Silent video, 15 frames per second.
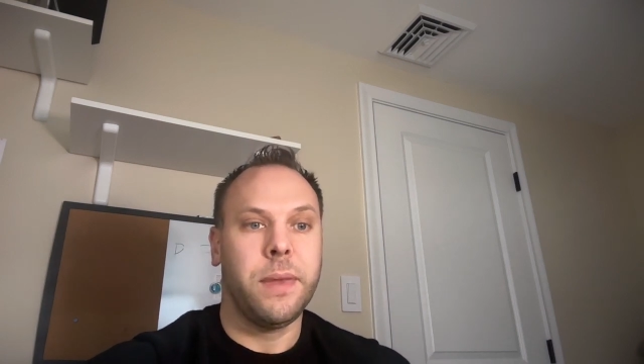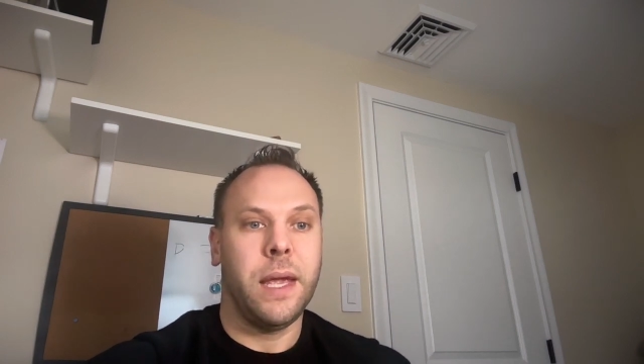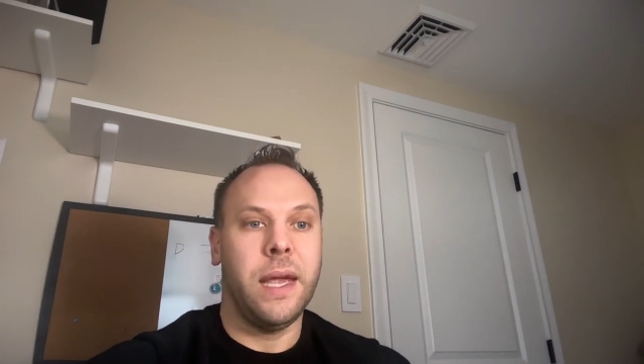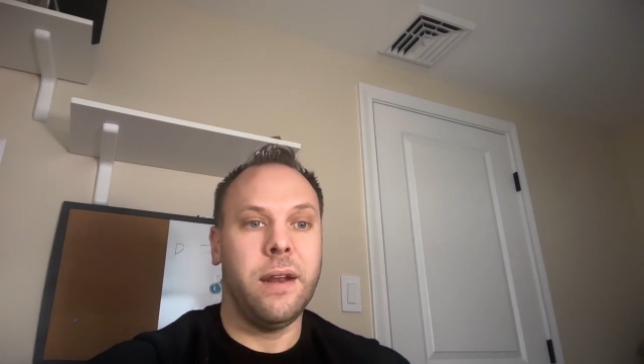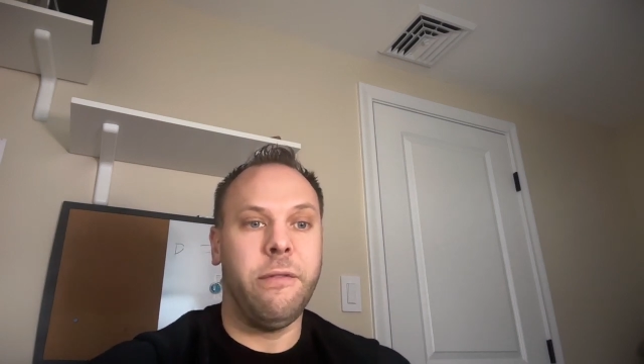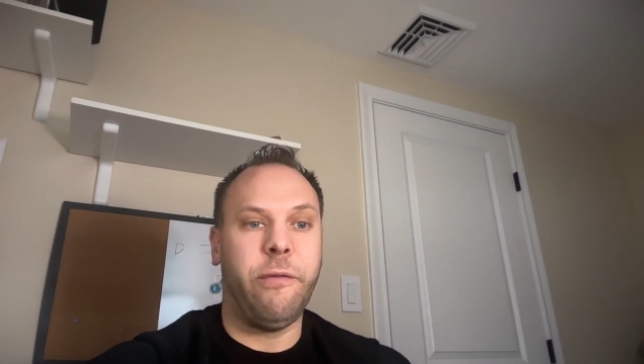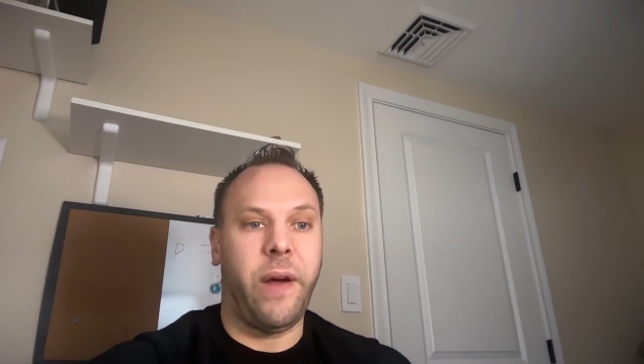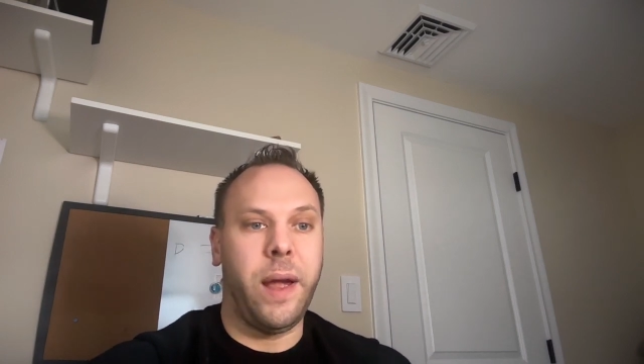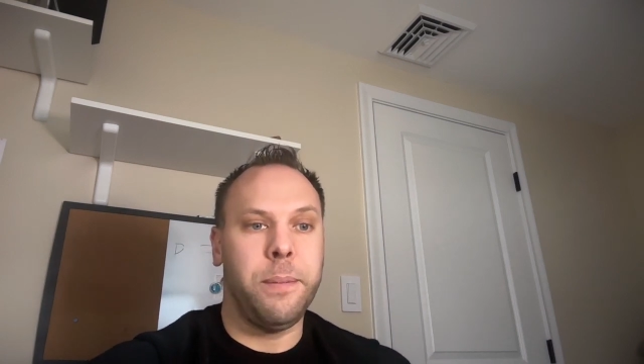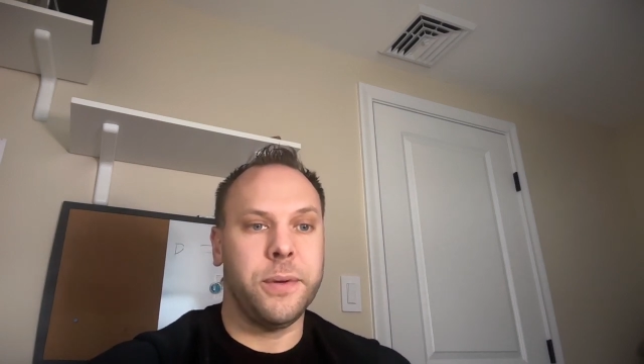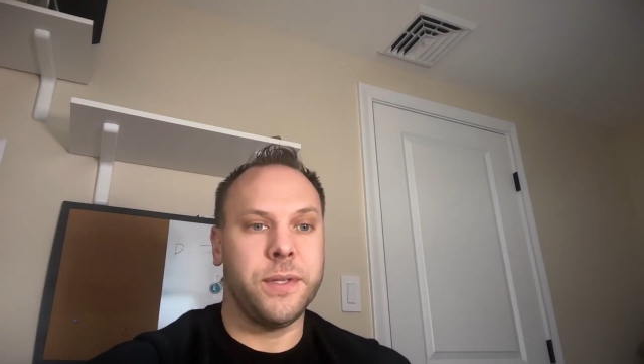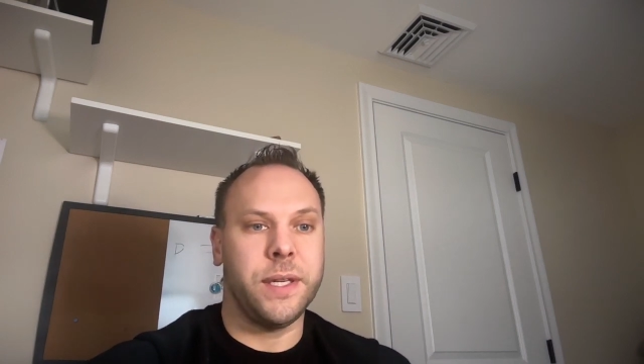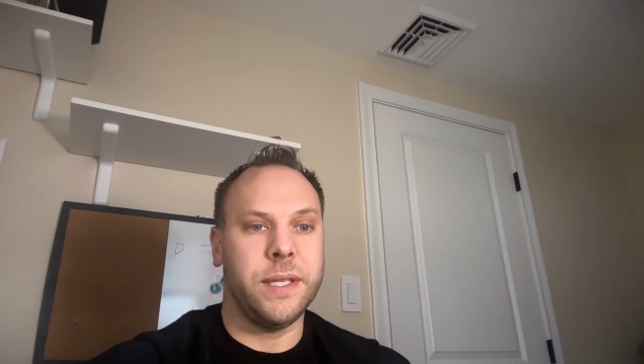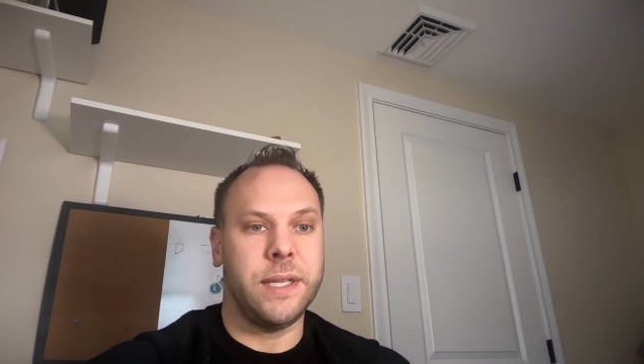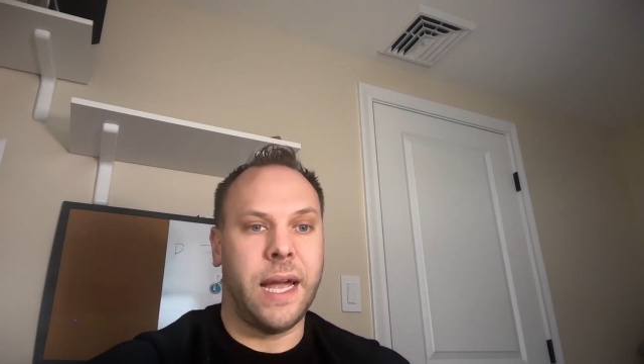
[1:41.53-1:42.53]
and a
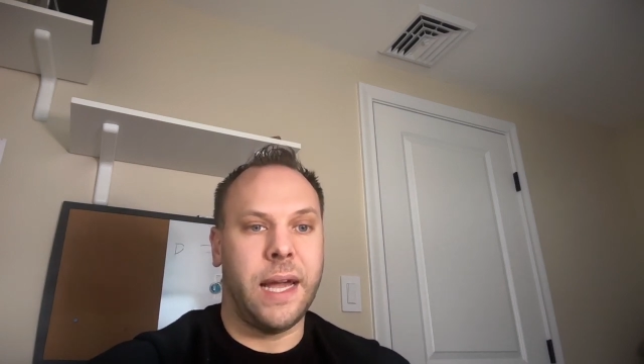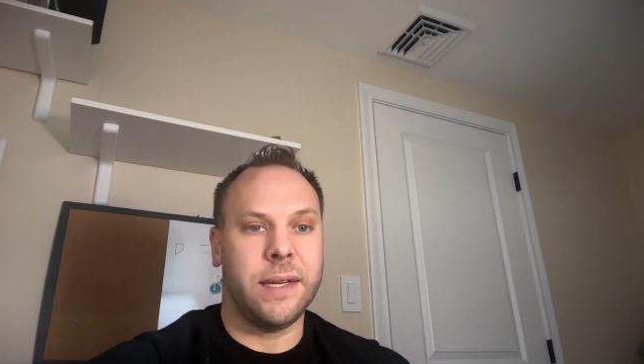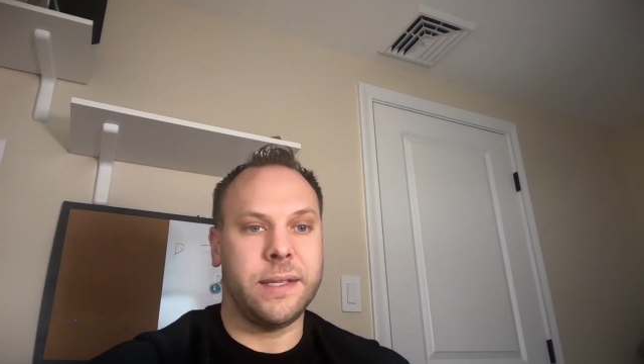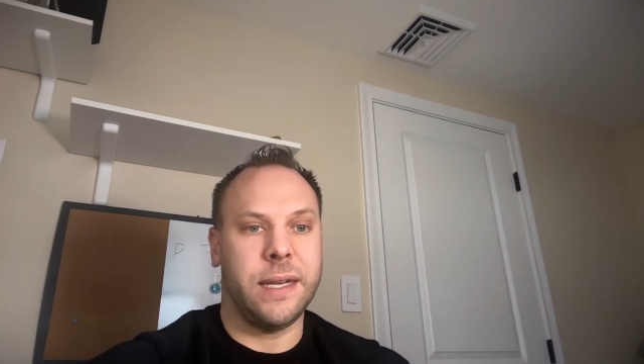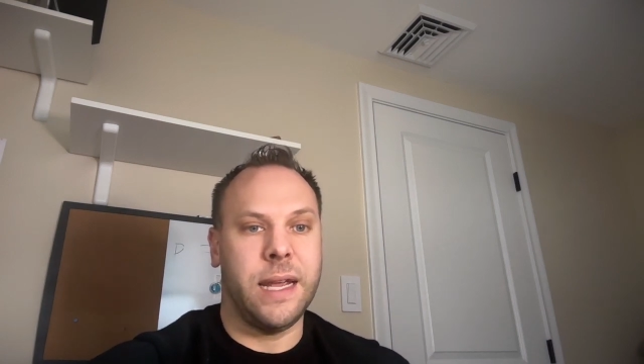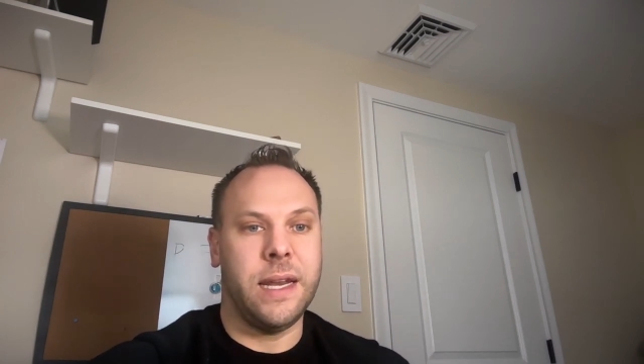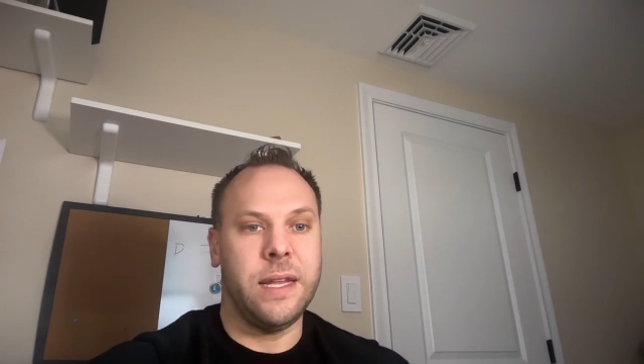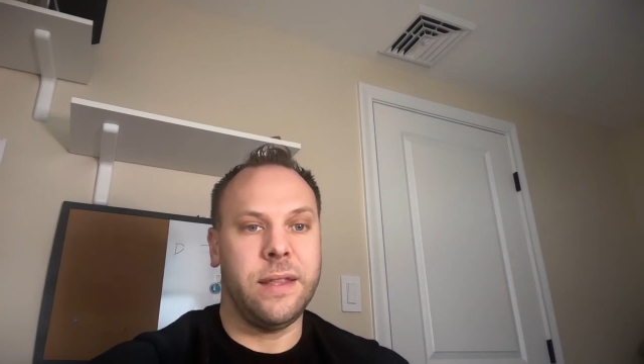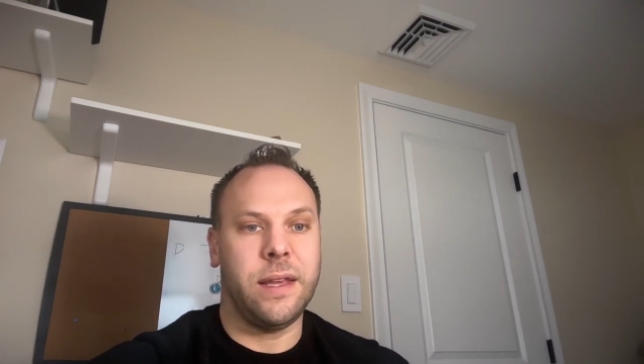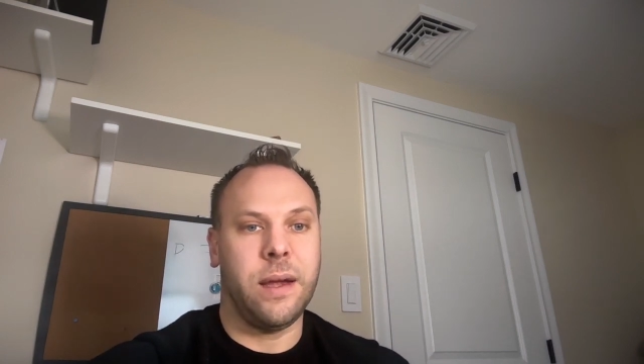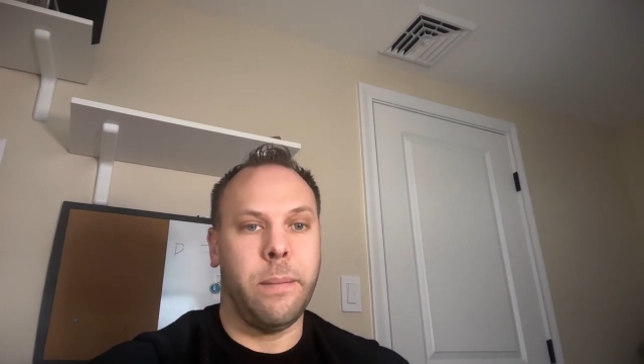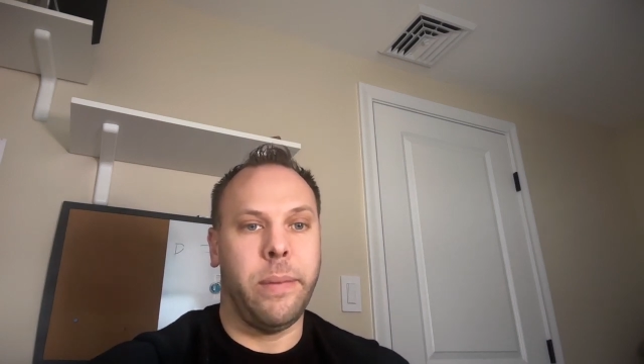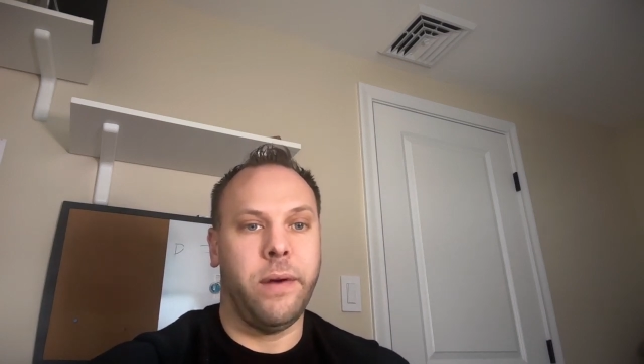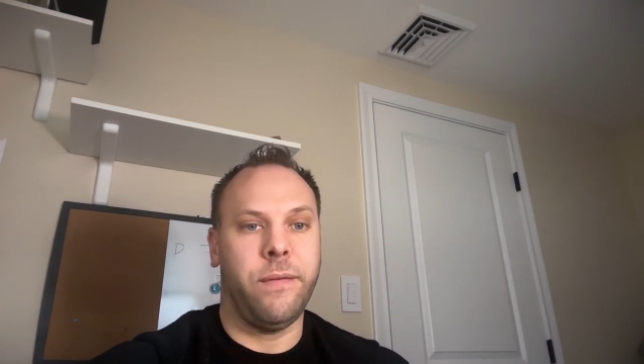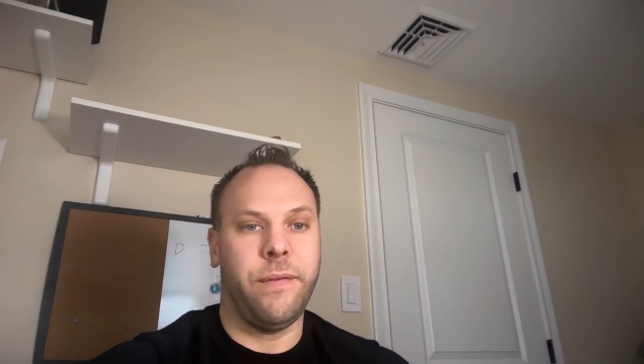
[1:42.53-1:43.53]
5% tax on anything
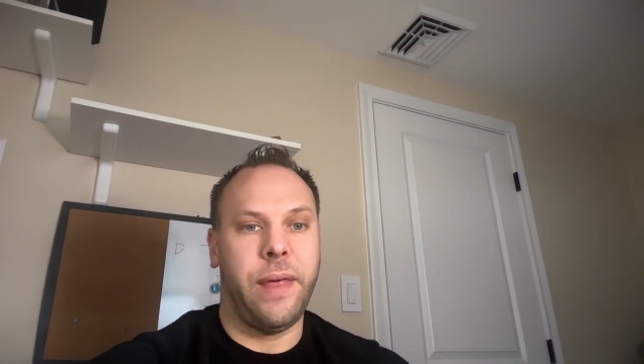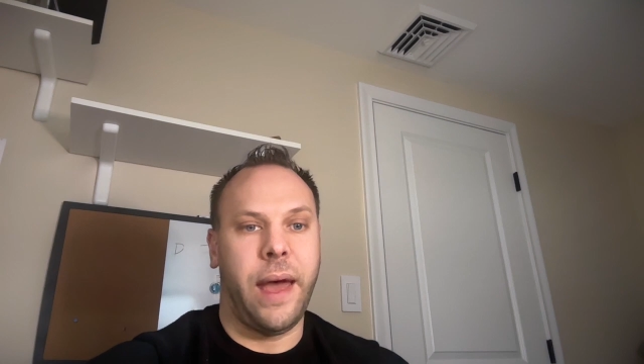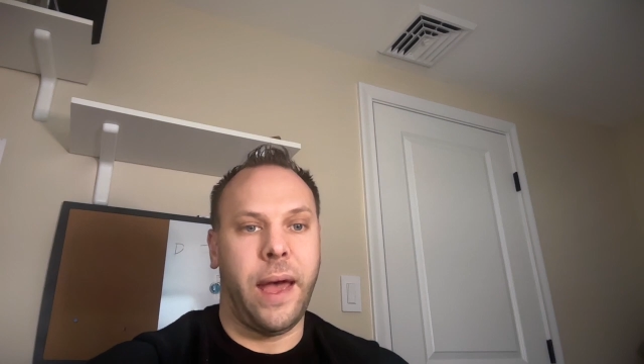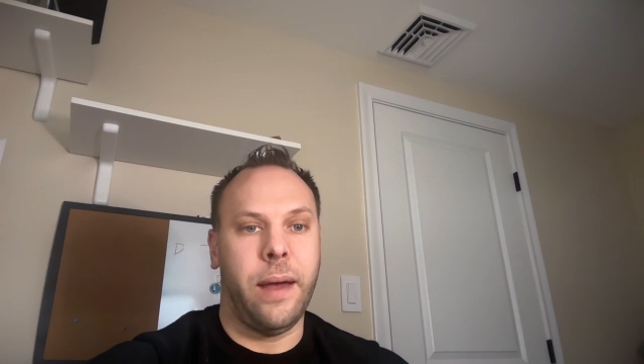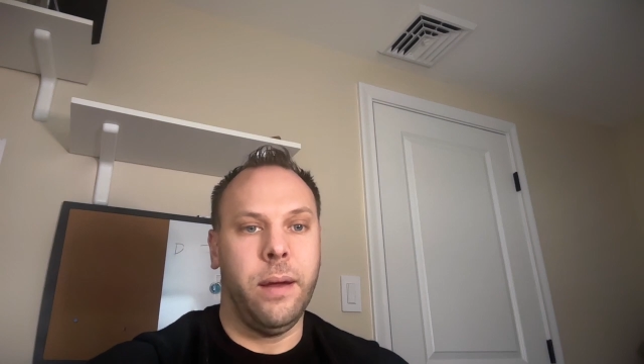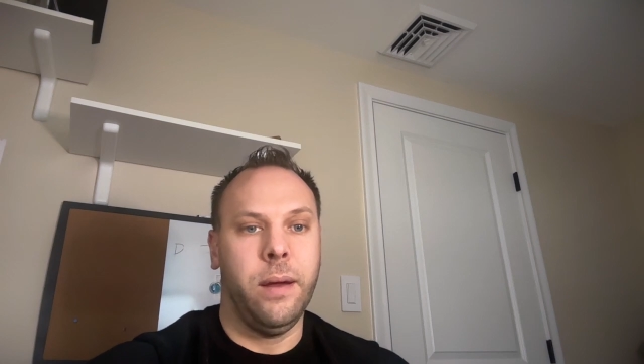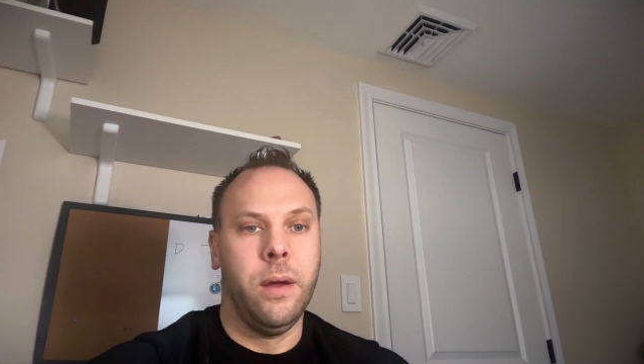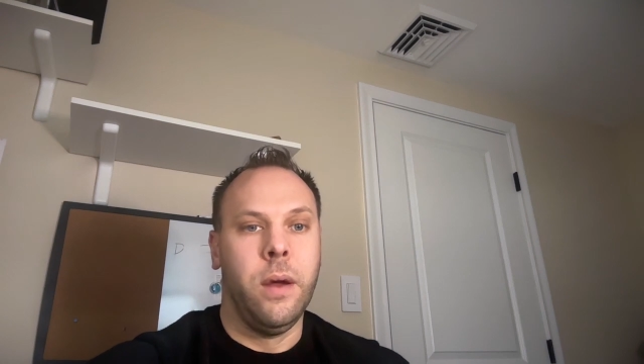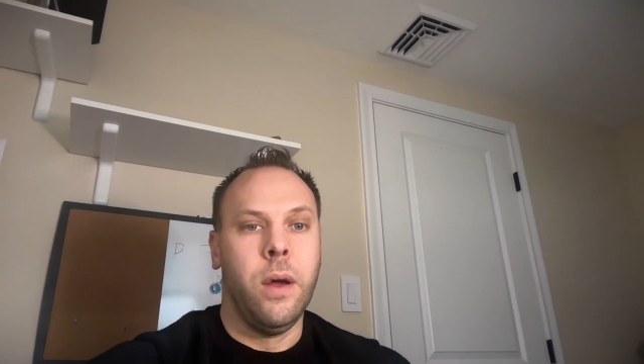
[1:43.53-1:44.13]
above that.